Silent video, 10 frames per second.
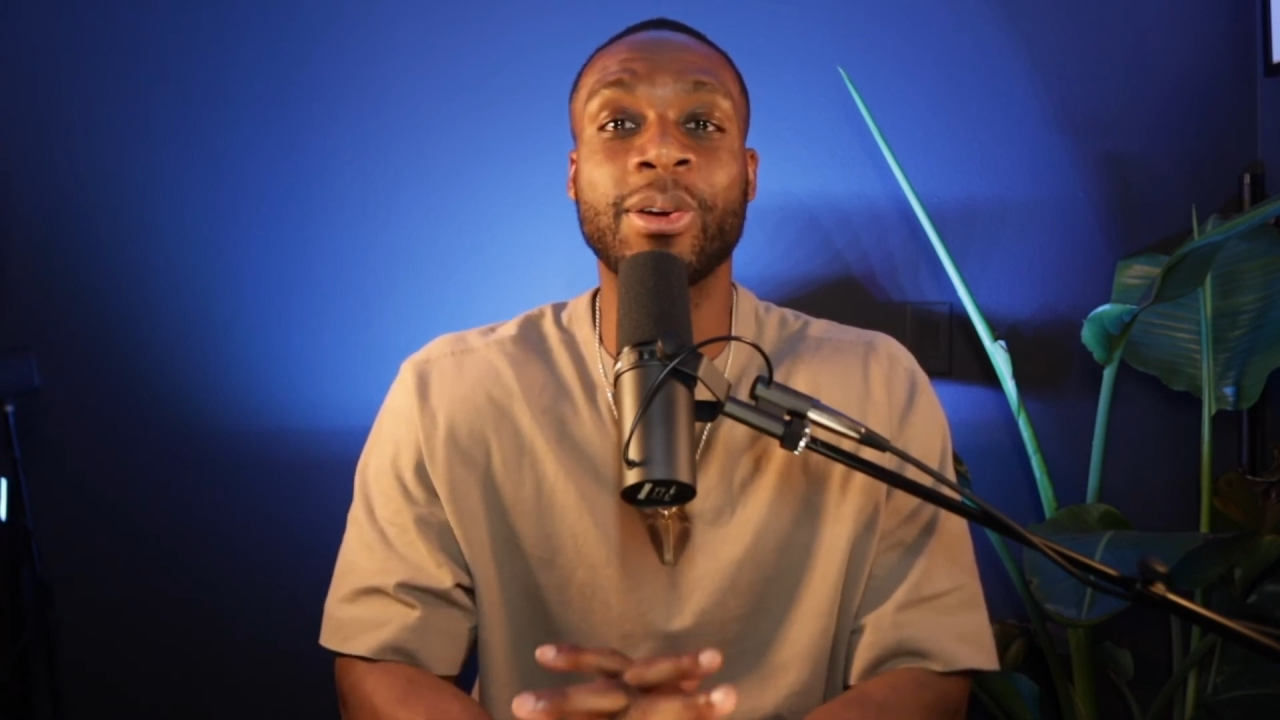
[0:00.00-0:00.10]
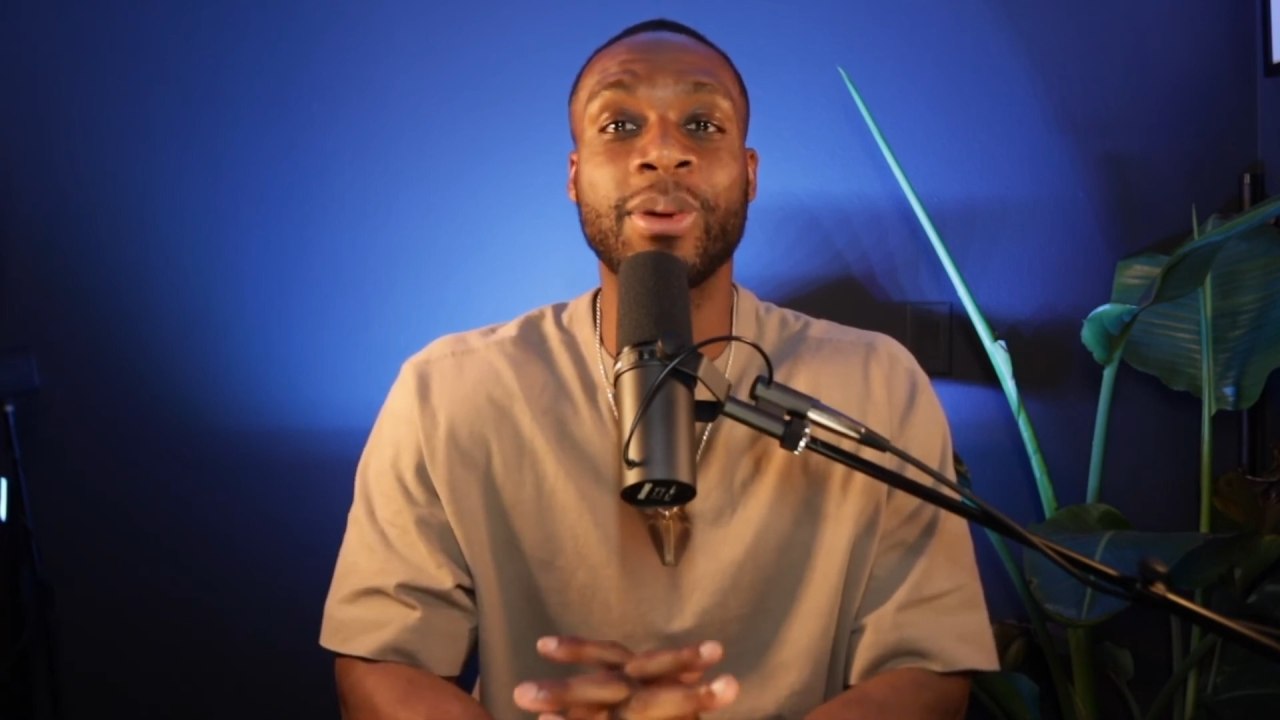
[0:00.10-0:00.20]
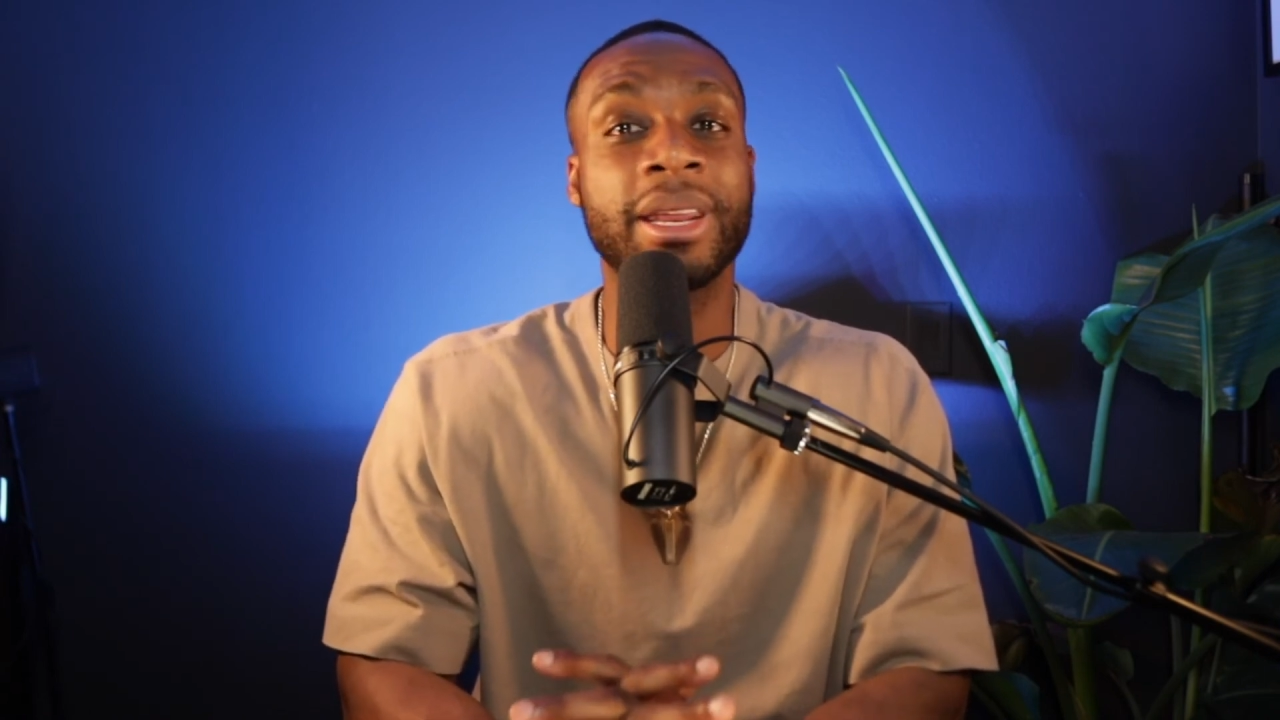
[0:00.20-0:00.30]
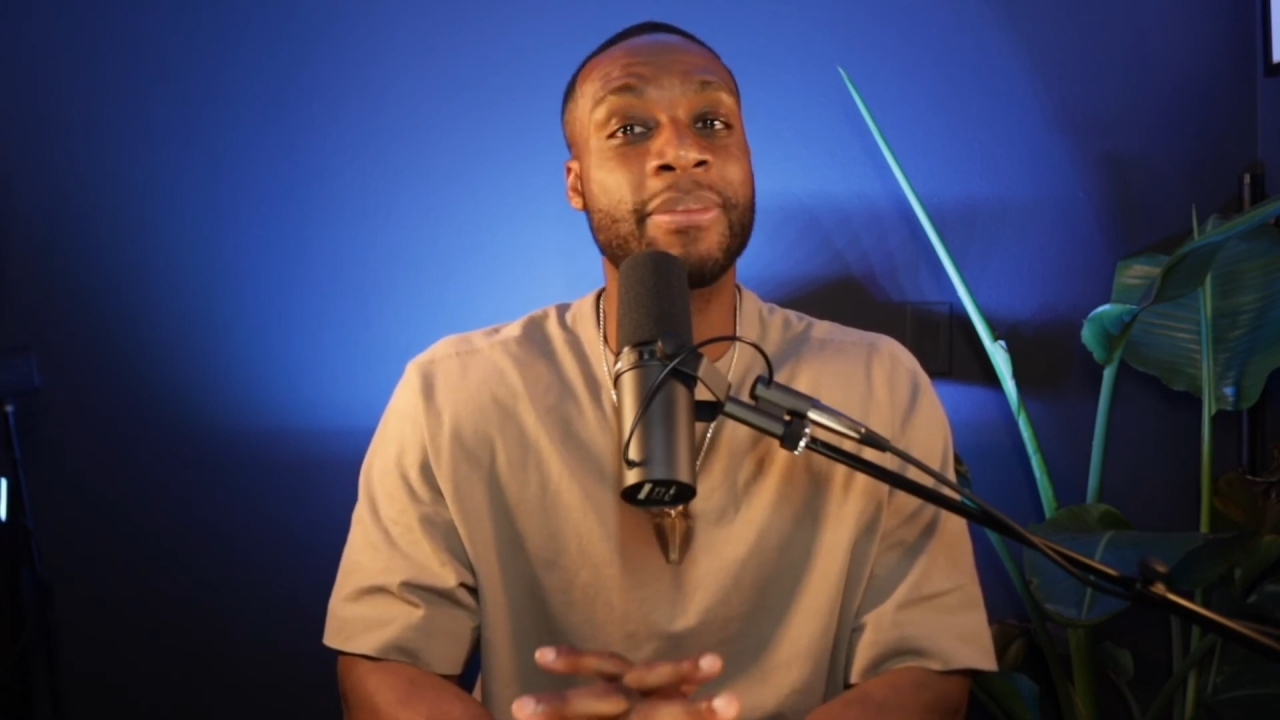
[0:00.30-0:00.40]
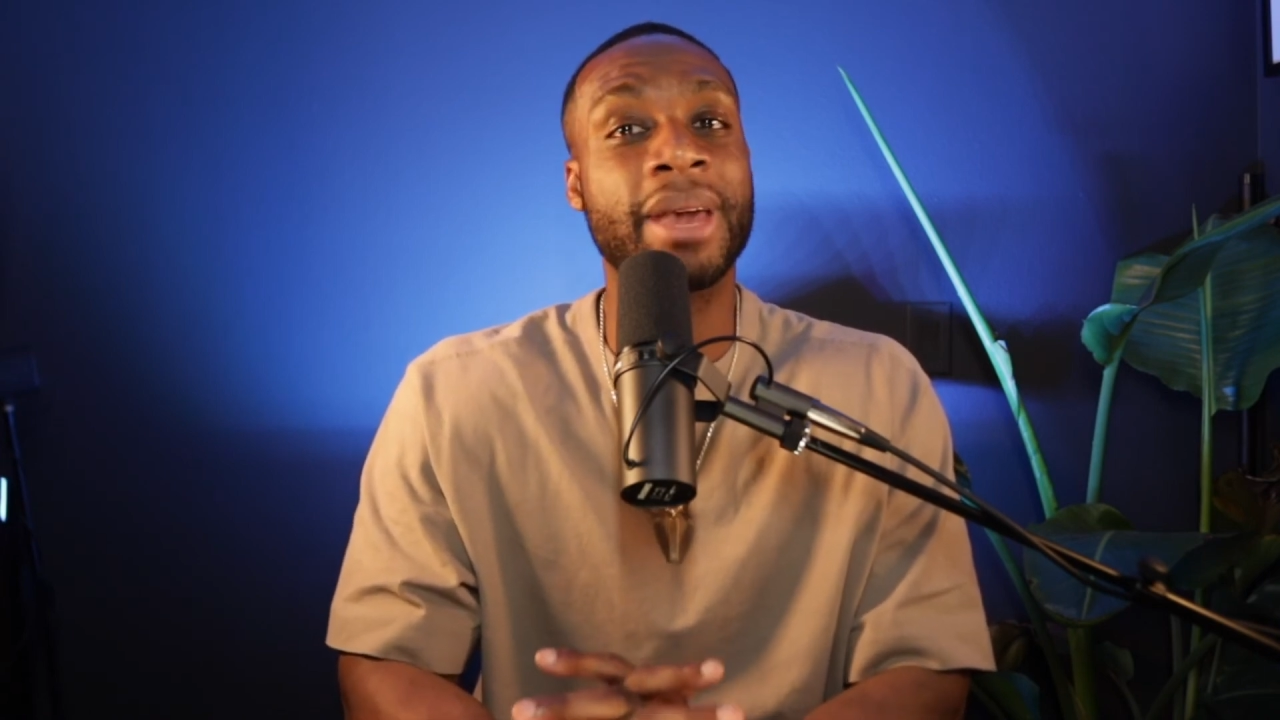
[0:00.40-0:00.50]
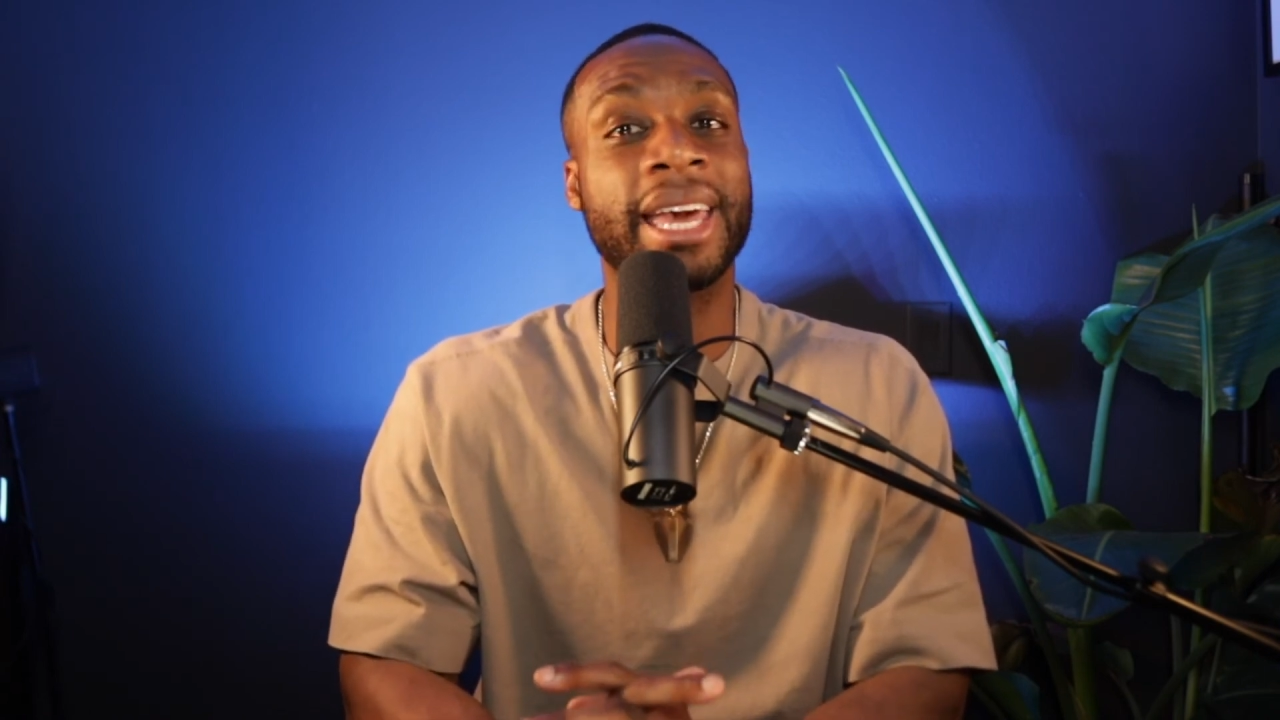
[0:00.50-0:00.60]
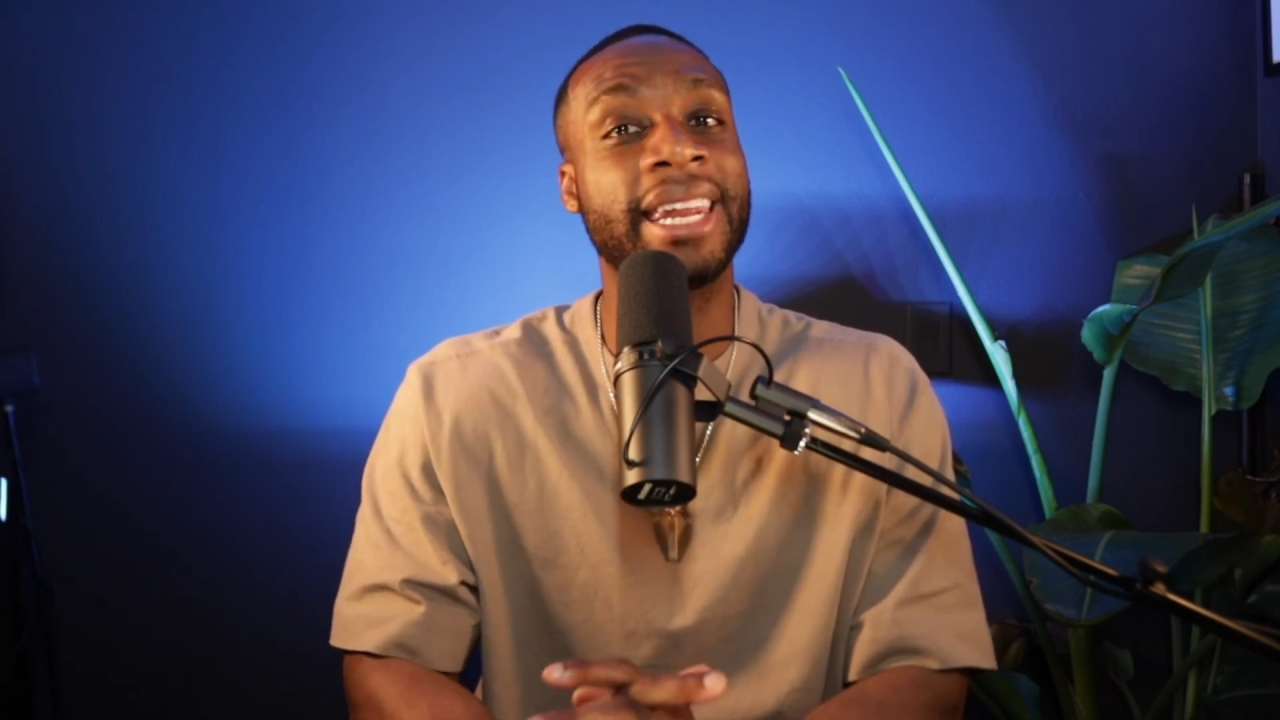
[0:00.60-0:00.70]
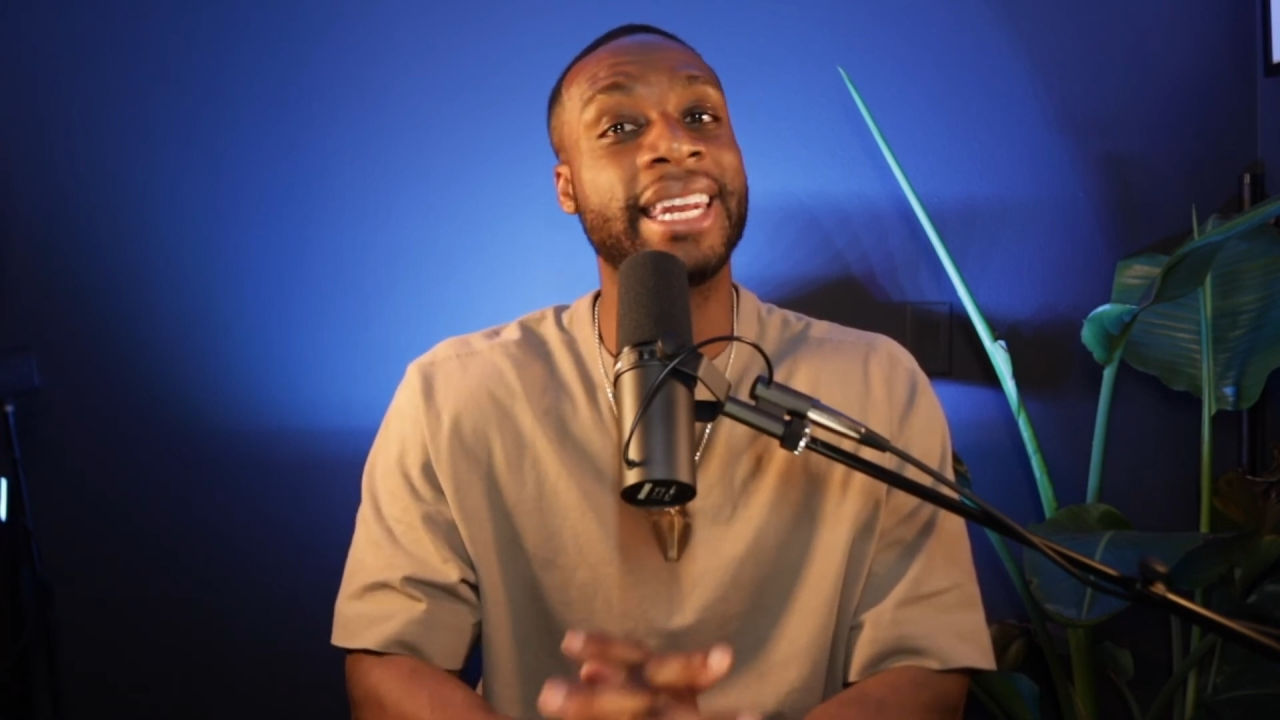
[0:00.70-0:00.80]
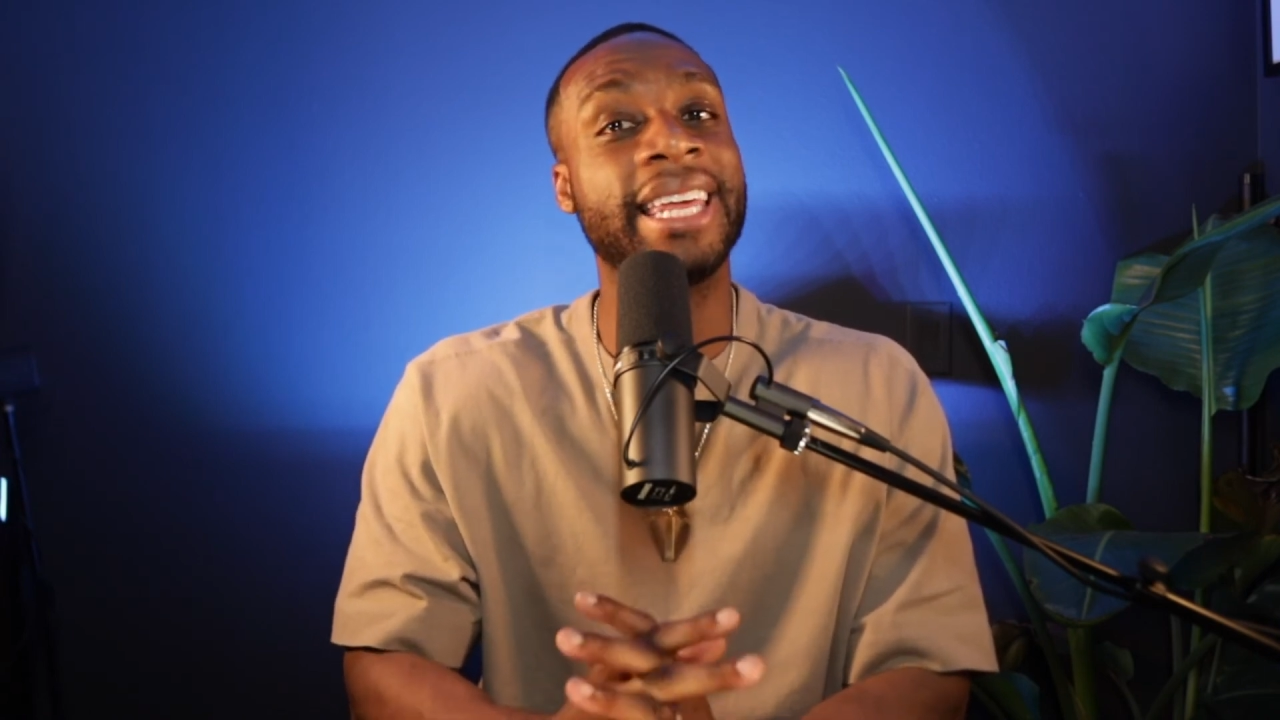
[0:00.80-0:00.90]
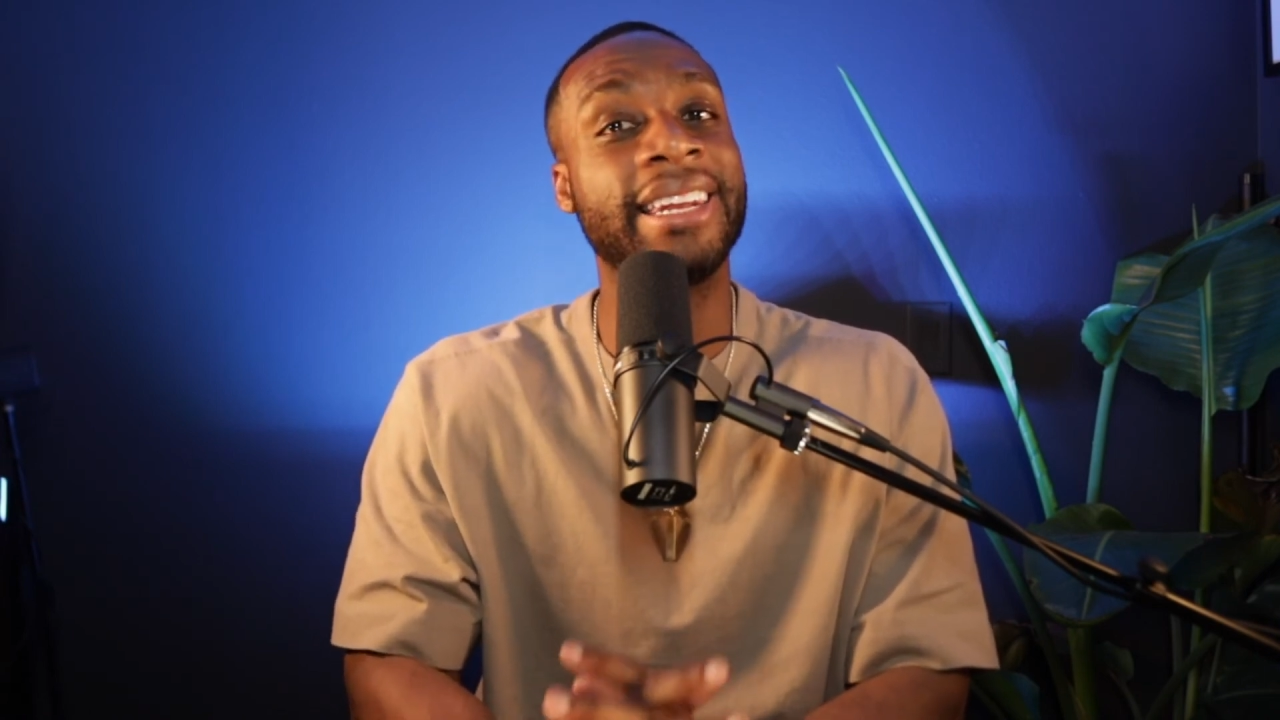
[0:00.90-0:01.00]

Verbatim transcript: created man and then